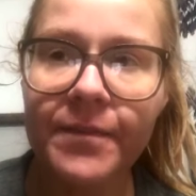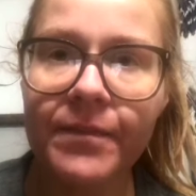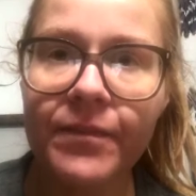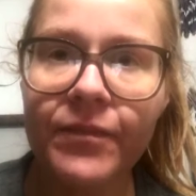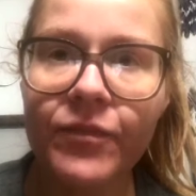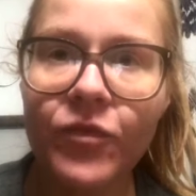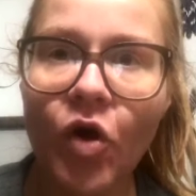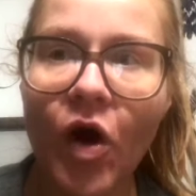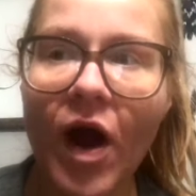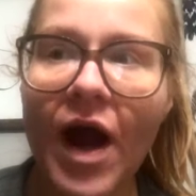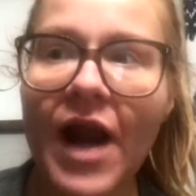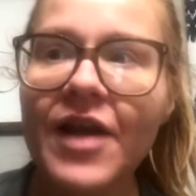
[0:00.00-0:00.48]

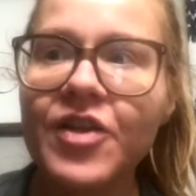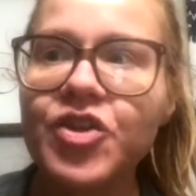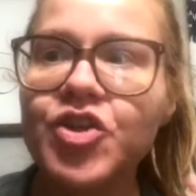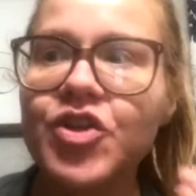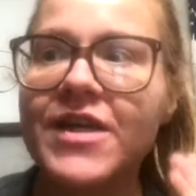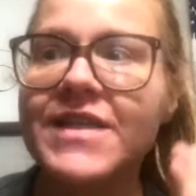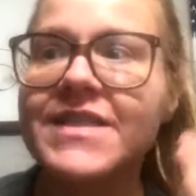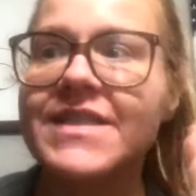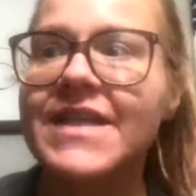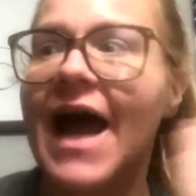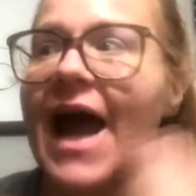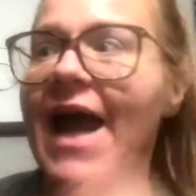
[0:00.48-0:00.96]
Not
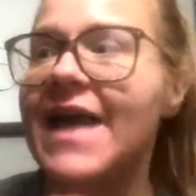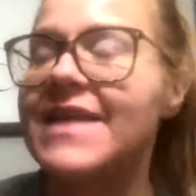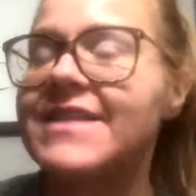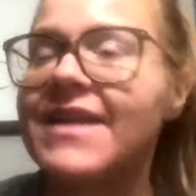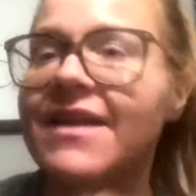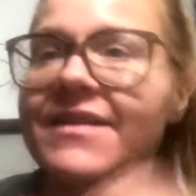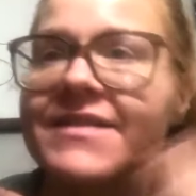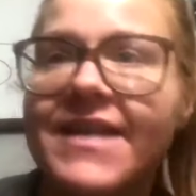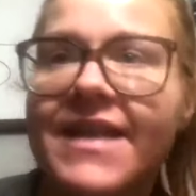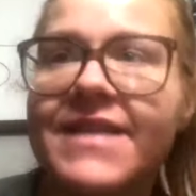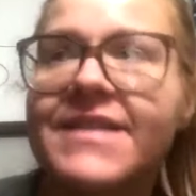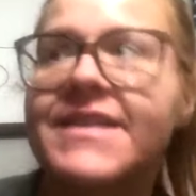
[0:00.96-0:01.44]
just I sell
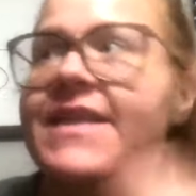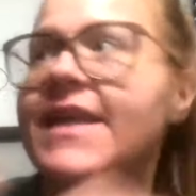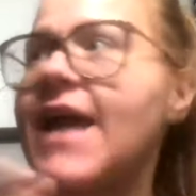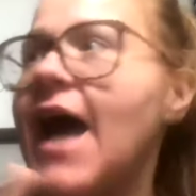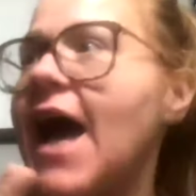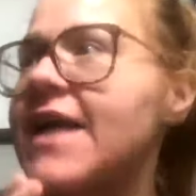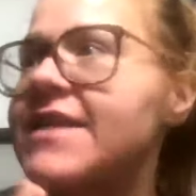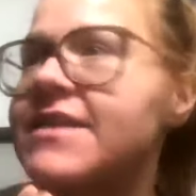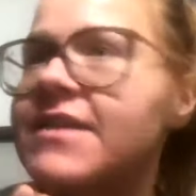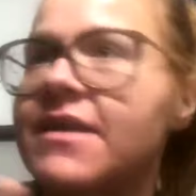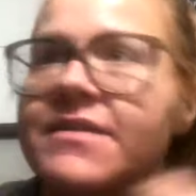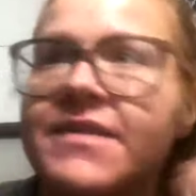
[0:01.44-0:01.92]
Scentsy,
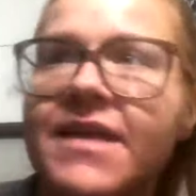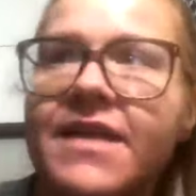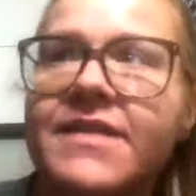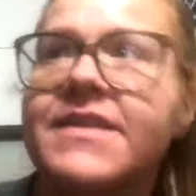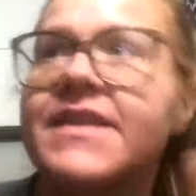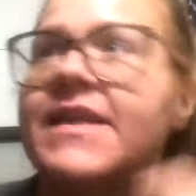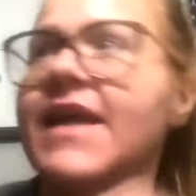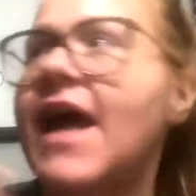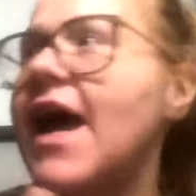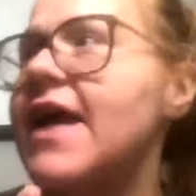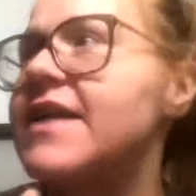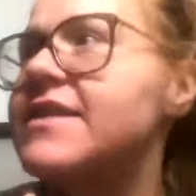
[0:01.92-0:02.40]
I sell
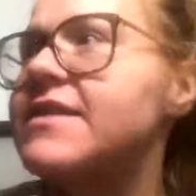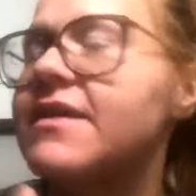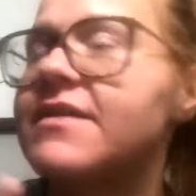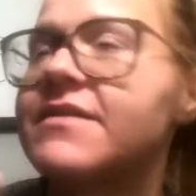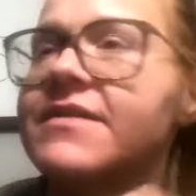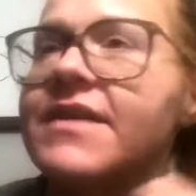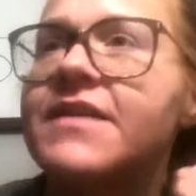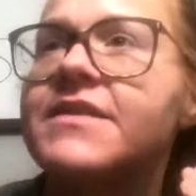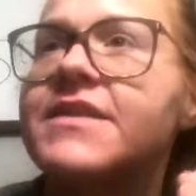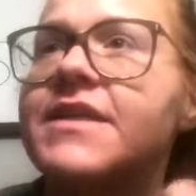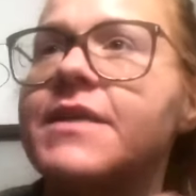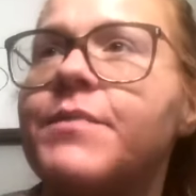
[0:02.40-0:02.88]
Scentsy, I sell
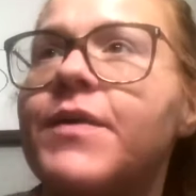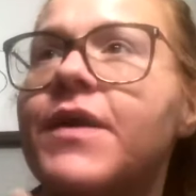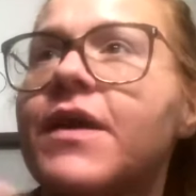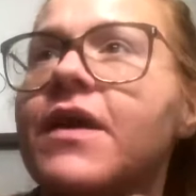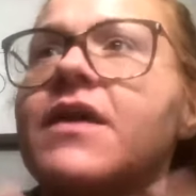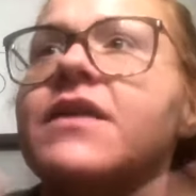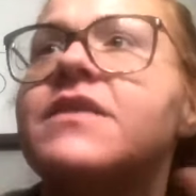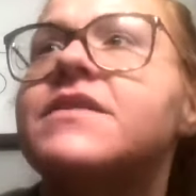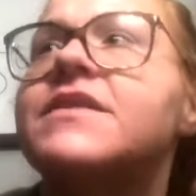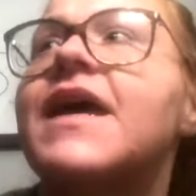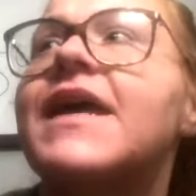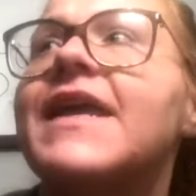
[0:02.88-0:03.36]
Scentsy,
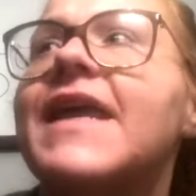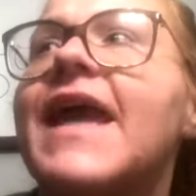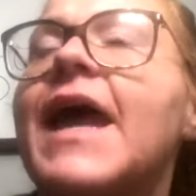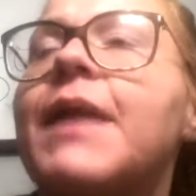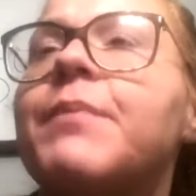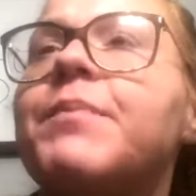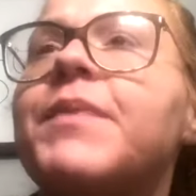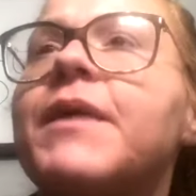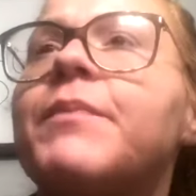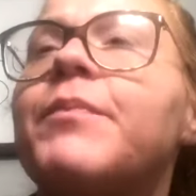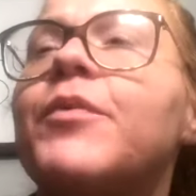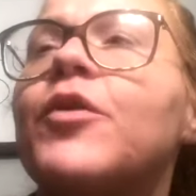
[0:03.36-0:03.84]
because again,
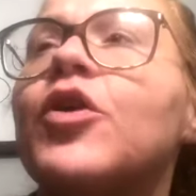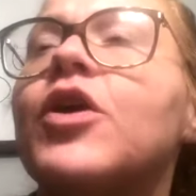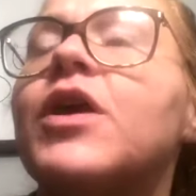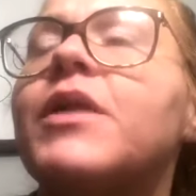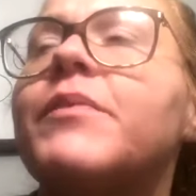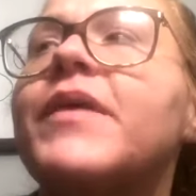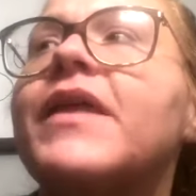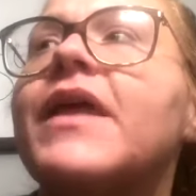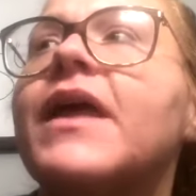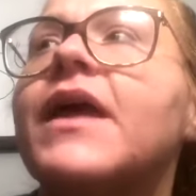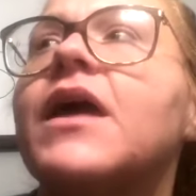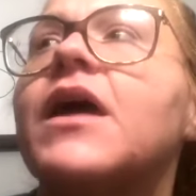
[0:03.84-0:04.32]
people are gonna be like,